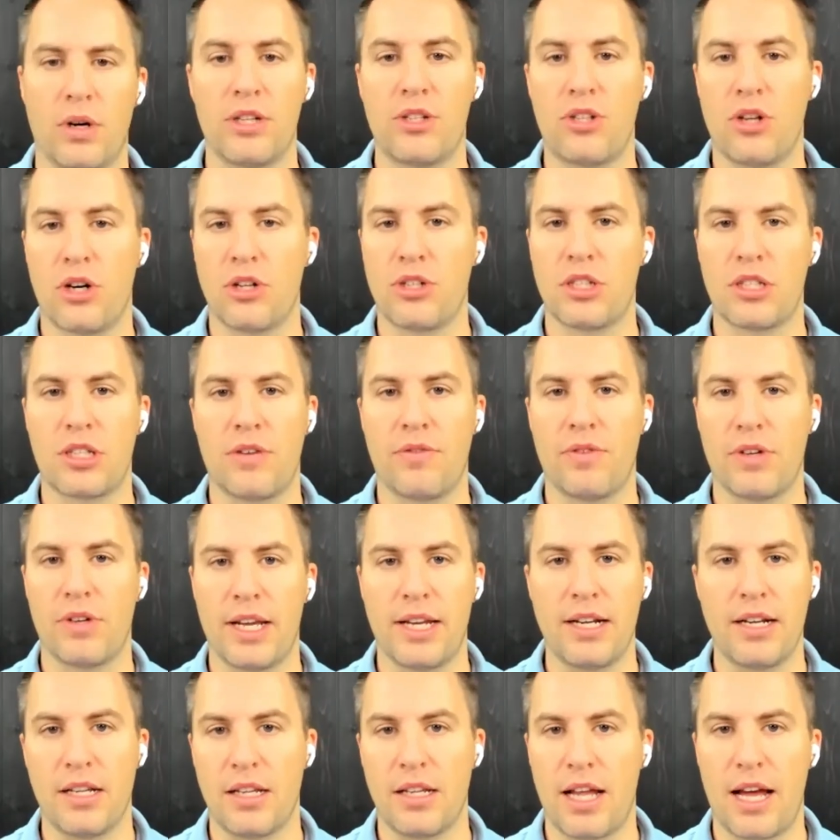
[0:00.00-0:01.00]
And churches can
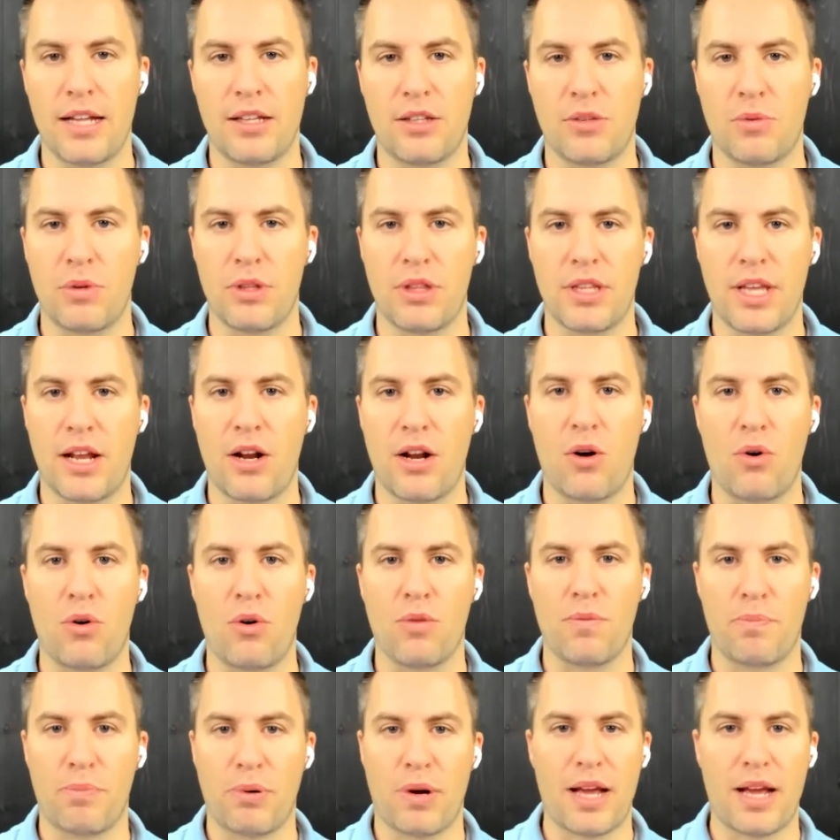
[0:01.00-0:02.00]
relate a lot to what that
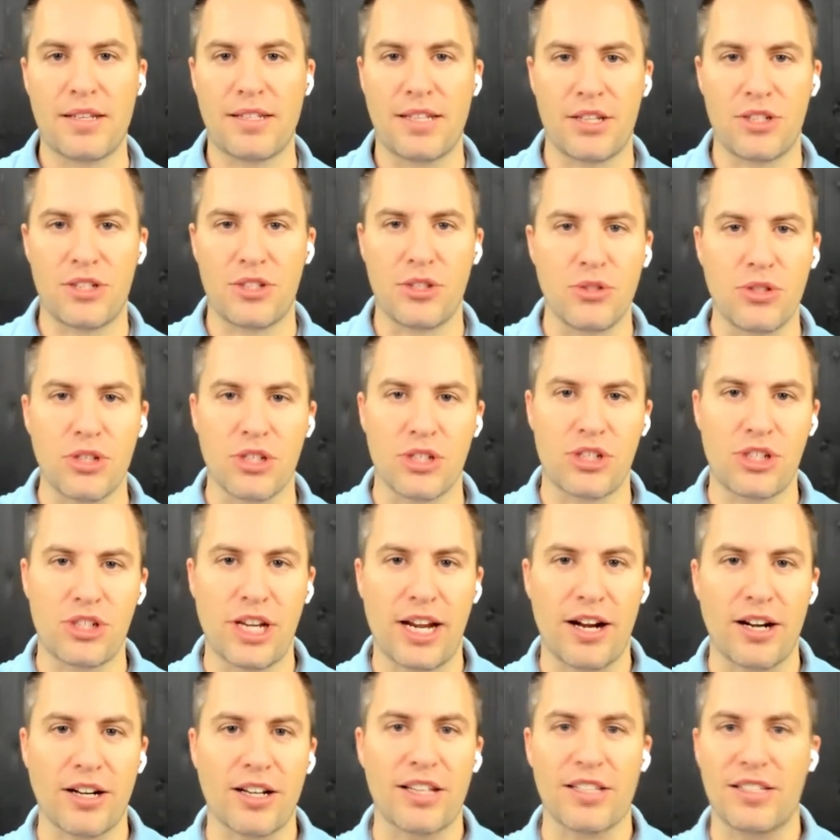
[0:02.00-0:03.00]
whole process you just
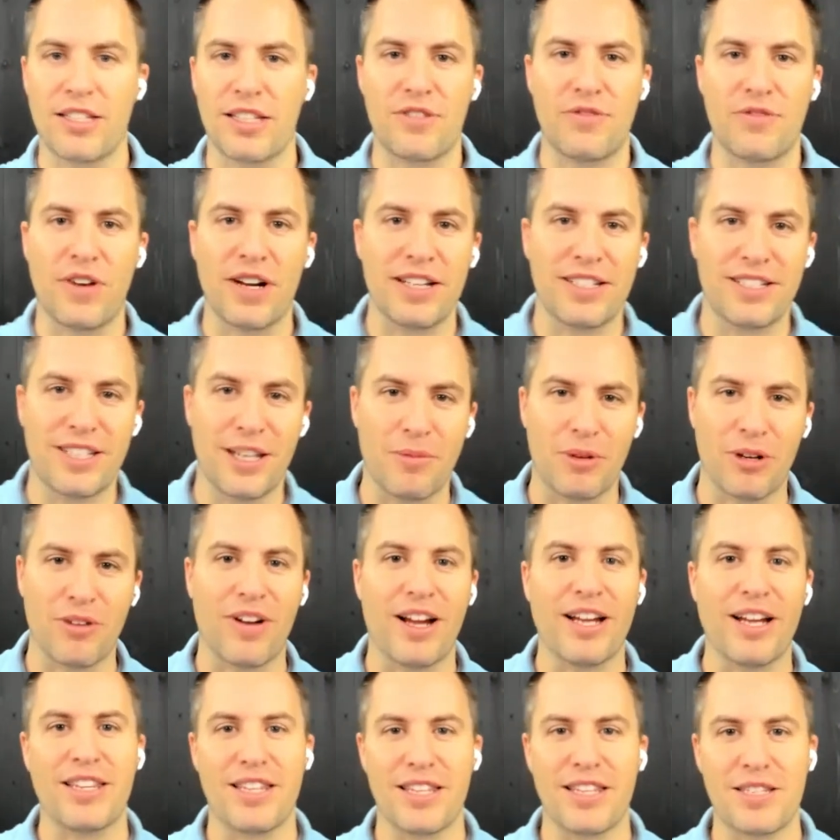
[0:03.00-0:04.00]
shared, because it's very similar,
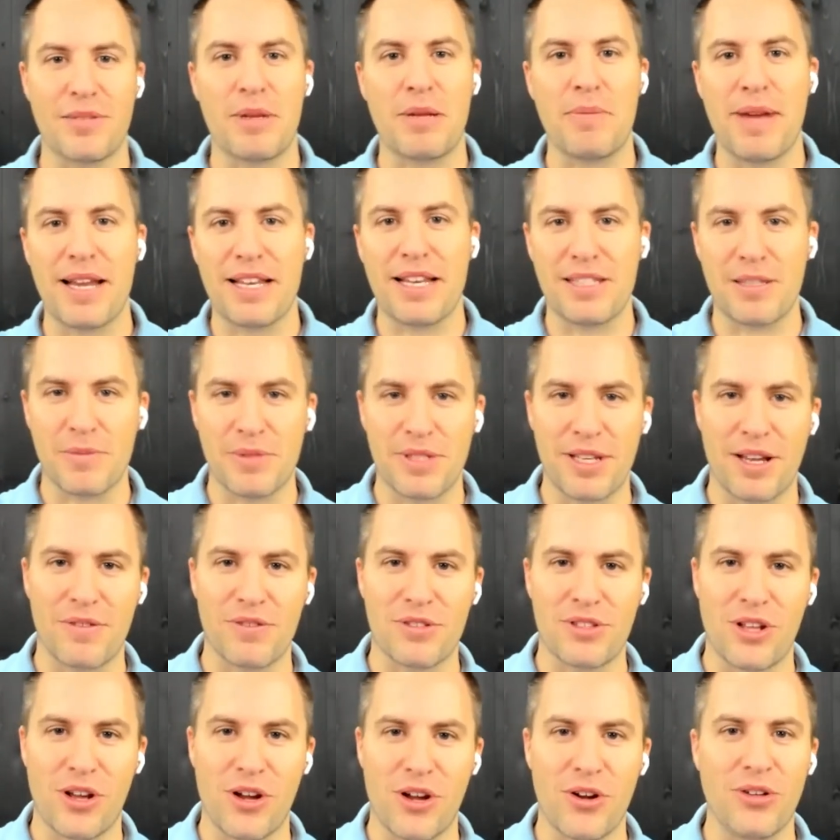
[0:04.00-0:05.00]
right? That somebody makes
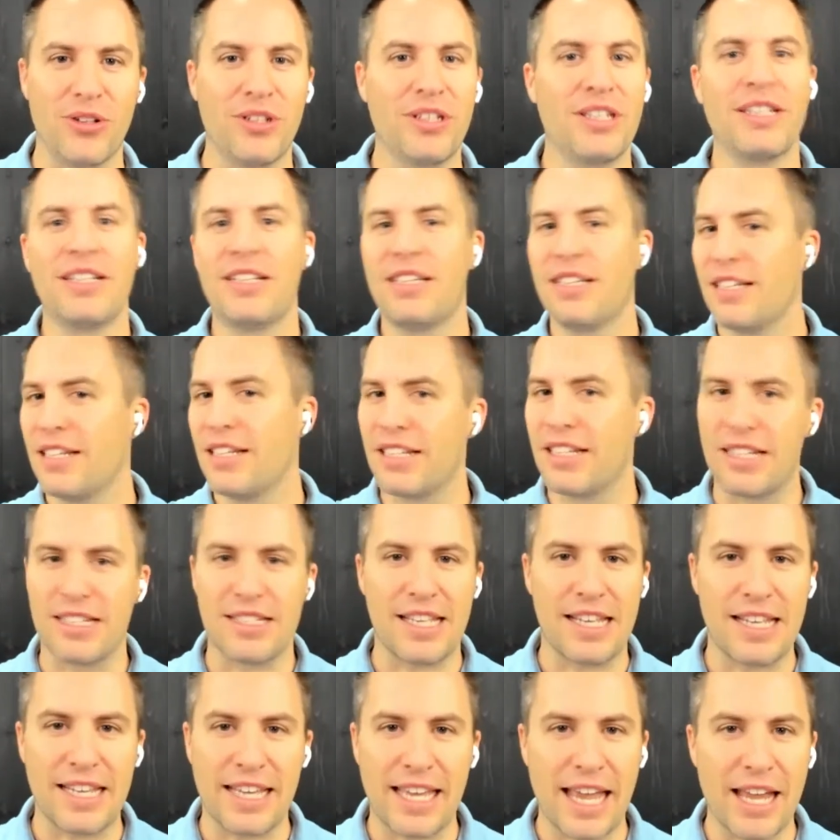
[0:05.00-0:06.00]
themselves known because
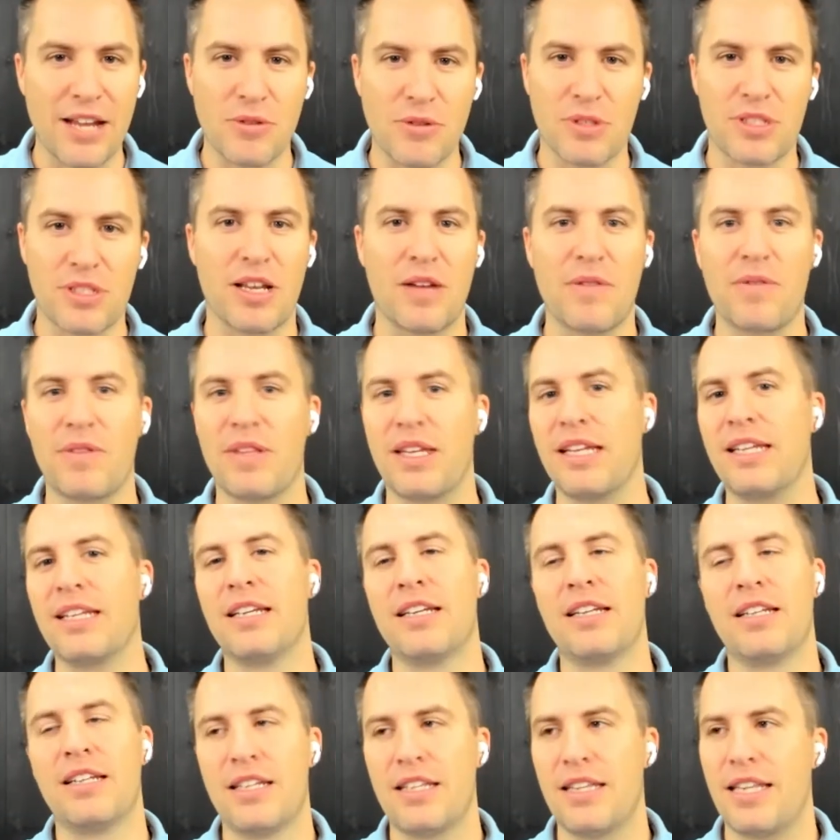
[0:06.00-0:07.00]
they engage with something,
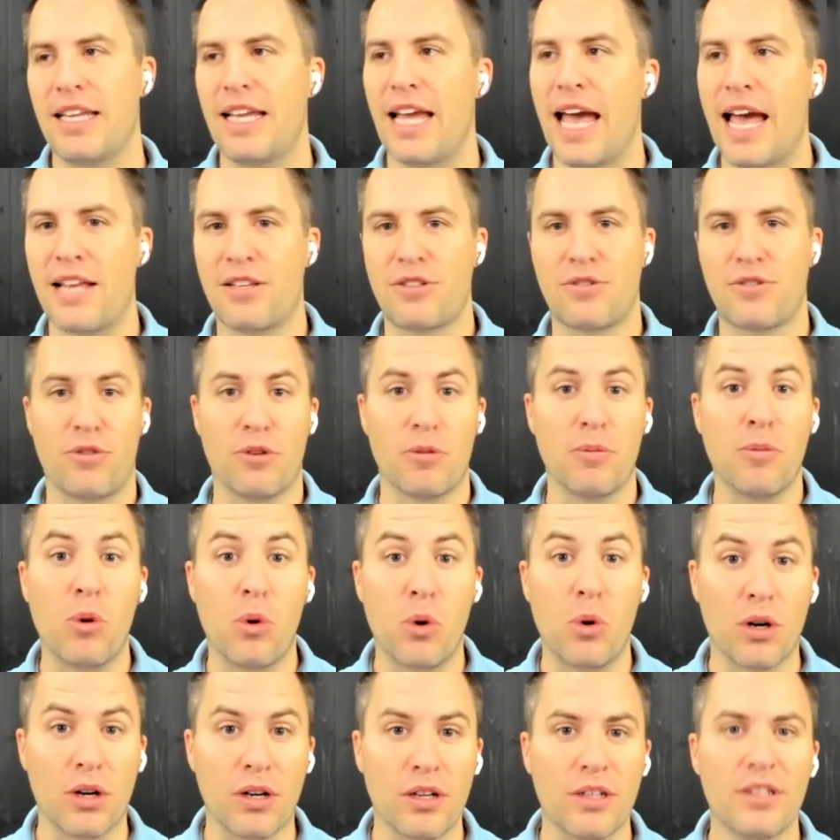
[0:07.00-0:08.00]
they ask for
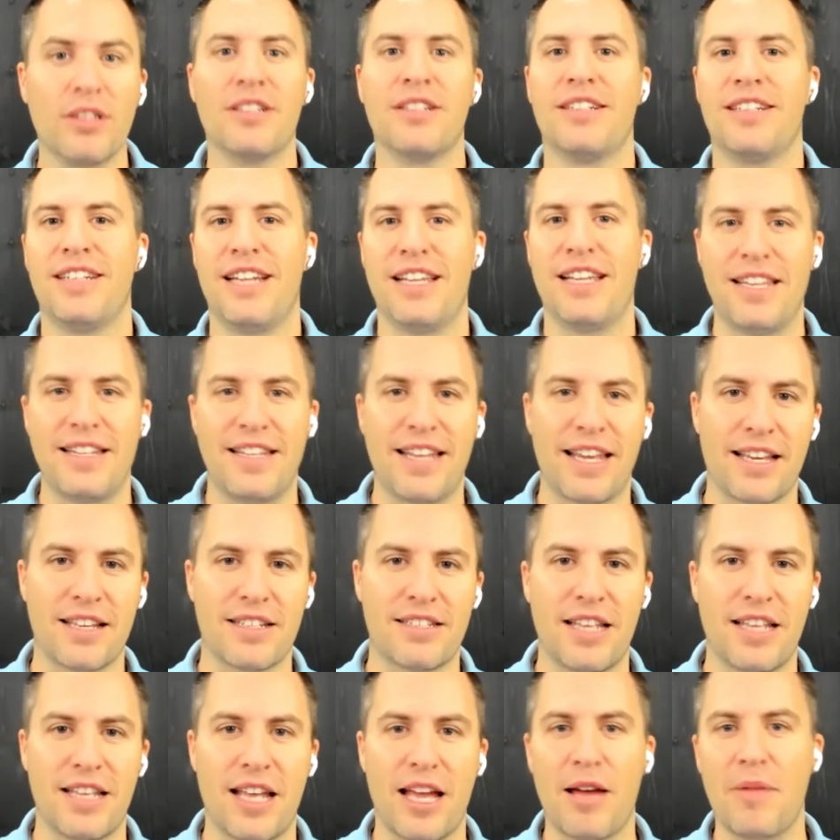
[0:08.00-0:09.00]
more, and they take a
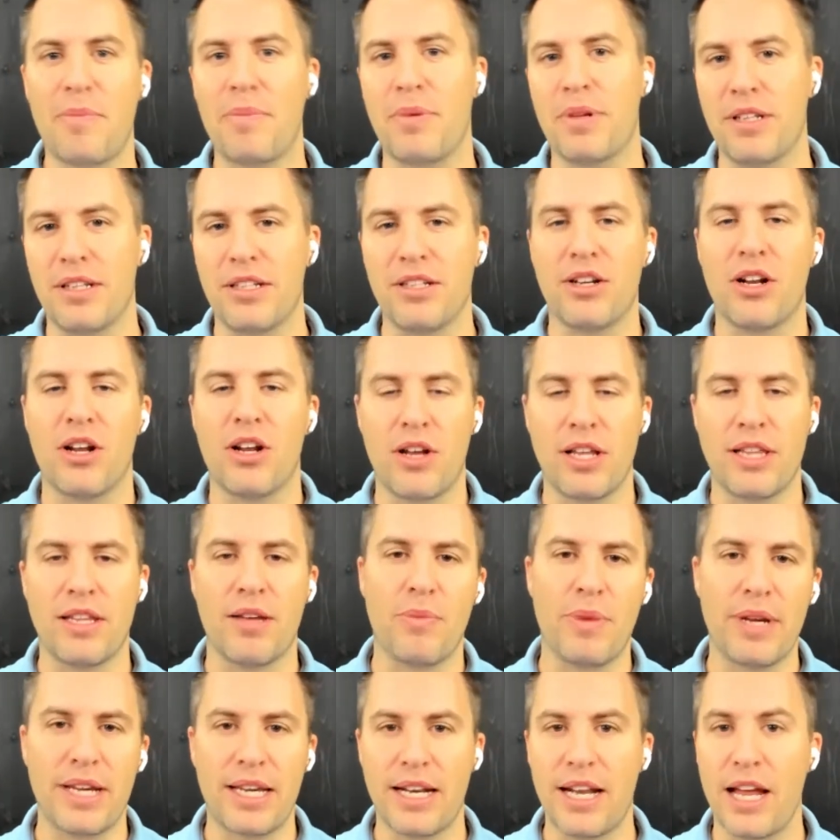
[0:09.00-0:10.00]
step, and and then
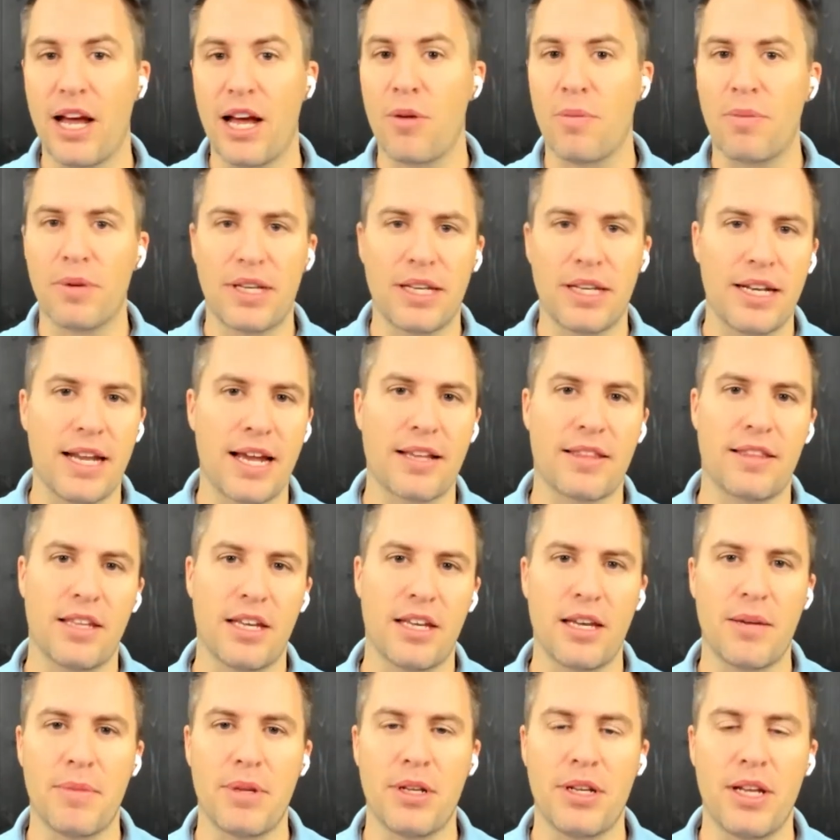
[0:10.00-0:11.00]
we can help connect
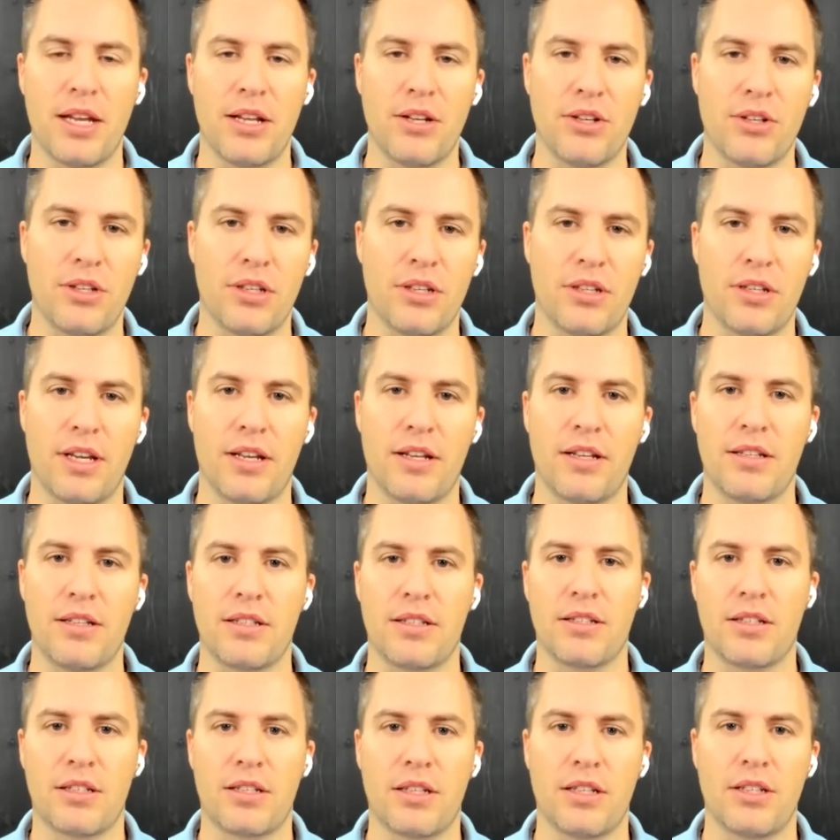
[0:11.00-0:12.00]
them and
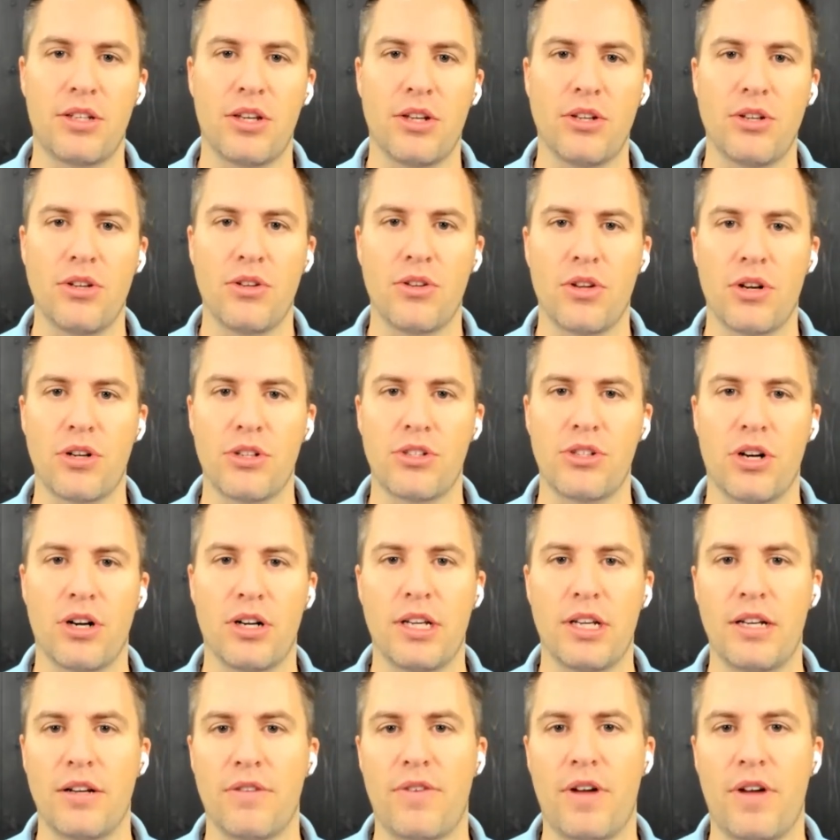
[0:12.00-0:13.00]
continue their
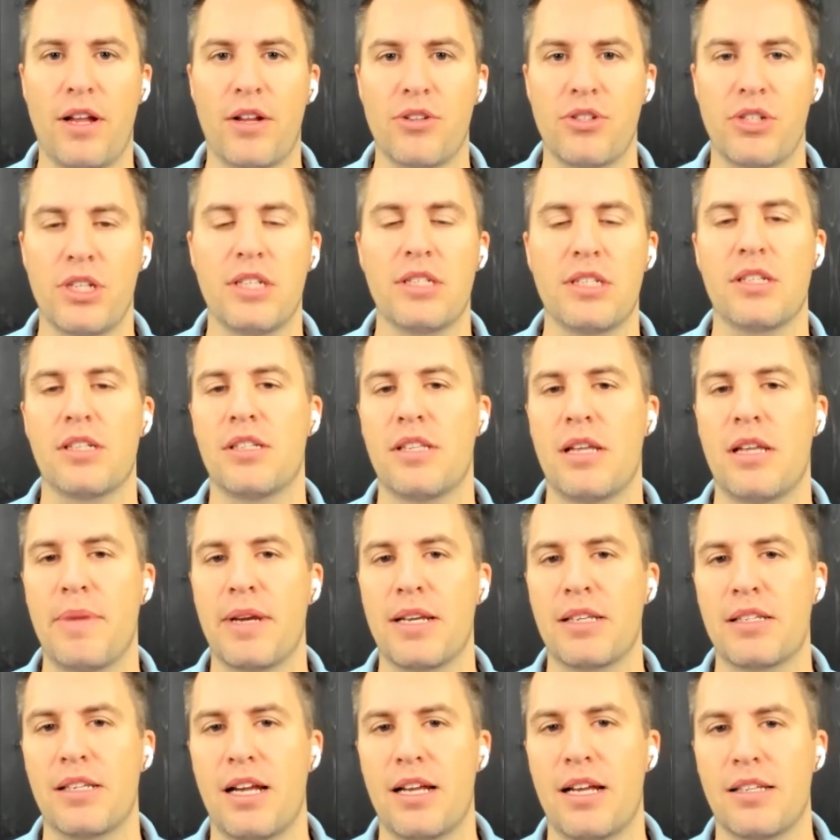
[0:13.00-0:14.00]
journey to follow Jesus. That
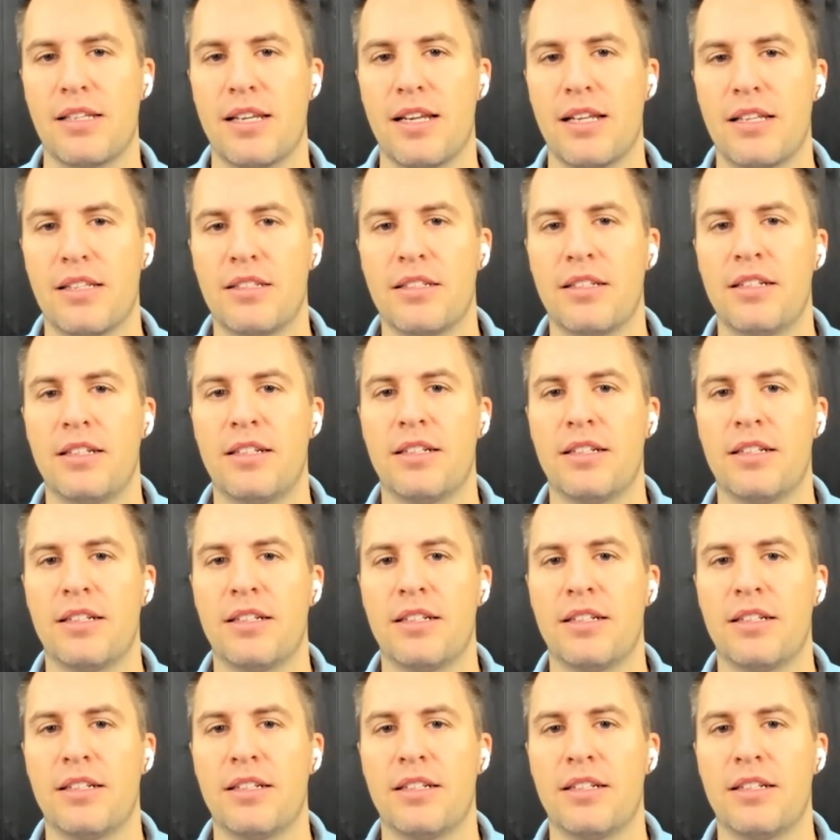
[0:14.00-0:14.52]
makes a lot of sense.